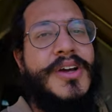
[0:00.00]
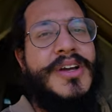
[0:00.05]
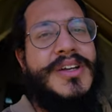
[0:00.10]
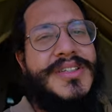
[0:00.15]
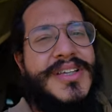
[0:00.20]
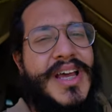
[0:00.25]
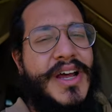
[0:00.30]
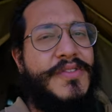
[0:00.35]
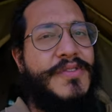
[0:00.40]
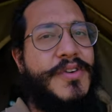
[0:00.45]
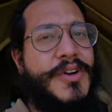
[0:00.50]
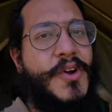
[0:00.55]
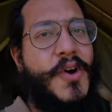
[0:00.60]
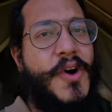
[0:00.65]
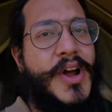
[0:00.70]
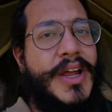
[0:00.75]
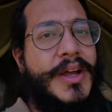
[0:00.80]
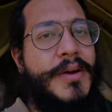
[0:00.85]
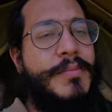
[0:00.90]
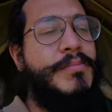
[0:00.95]
It's kind of
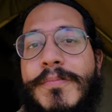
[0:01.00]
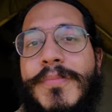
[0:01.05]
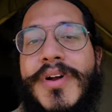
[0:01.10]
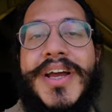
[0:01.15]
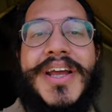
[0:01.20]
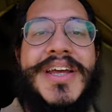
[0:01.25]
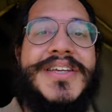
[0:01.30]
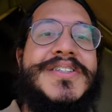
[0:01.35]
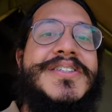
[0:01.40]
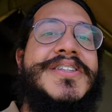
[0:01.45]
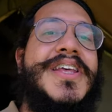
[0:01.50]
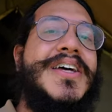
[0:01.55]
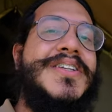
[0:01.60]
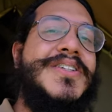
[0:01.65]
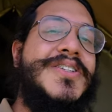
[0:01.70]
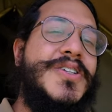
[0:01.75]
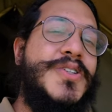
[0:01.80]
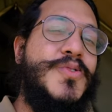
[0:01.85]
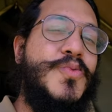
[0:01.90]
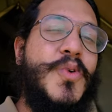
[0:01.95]
annoying, but I guess
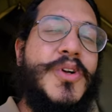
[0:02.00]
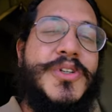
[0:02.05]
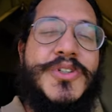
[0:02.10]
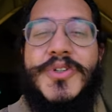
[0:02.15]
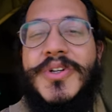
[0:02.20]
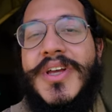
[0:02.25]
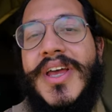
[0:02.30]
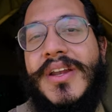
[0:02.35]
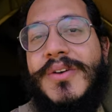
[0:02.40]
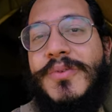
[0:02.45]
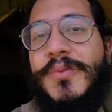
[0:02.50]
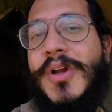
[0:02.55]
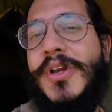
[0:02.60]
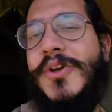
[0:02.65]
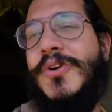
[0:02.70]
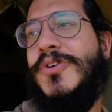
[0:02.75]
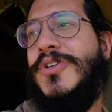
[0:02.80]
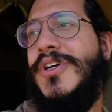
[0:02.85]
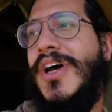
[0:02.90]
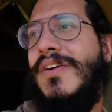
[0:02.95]
that's just what you get
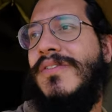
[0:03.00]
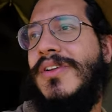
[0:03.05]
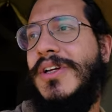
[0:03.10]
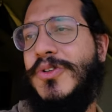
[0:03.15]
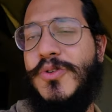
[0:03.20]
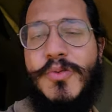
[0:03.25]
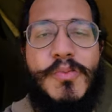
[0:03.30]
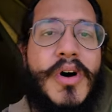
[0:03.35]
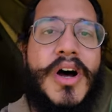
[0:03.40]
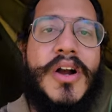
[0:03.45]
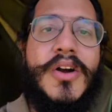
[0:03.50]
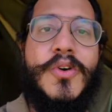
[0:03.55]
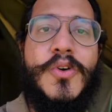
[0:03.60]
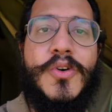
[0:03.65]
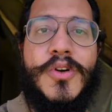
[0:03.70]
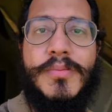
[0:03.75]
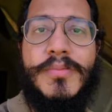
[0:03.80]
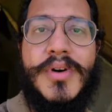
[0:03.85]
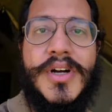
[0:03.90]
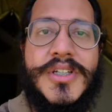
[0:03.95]
when you're traveling tomorrow
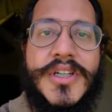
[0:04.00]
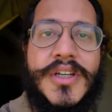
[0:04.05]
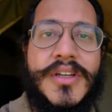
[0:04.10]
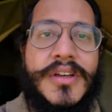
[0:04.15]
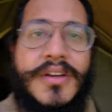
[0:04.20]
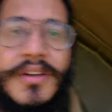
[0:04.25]
on a budget.